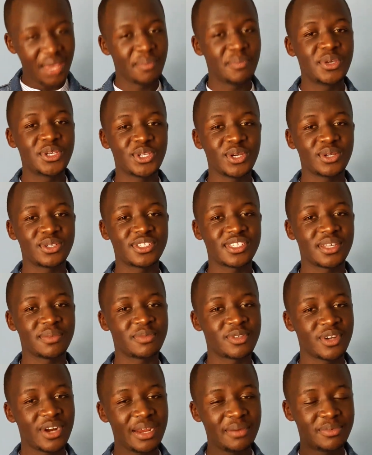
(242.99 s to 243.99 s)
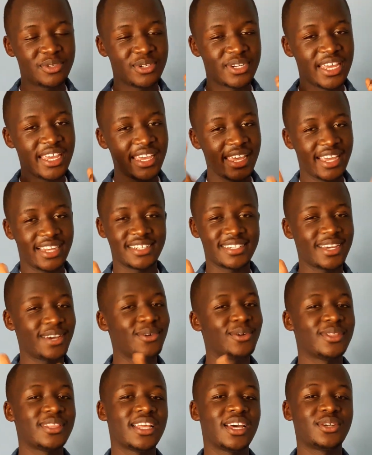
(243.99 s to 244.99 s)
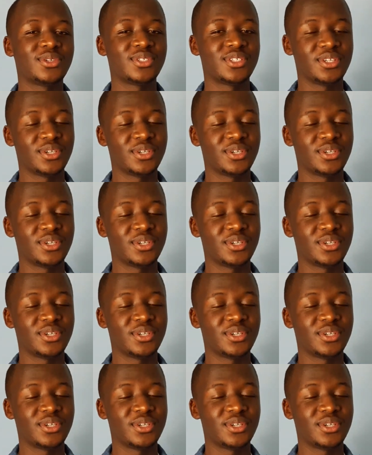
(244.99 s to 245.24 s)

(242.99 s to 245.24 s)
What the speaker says: be sure to subscribe today and turn on that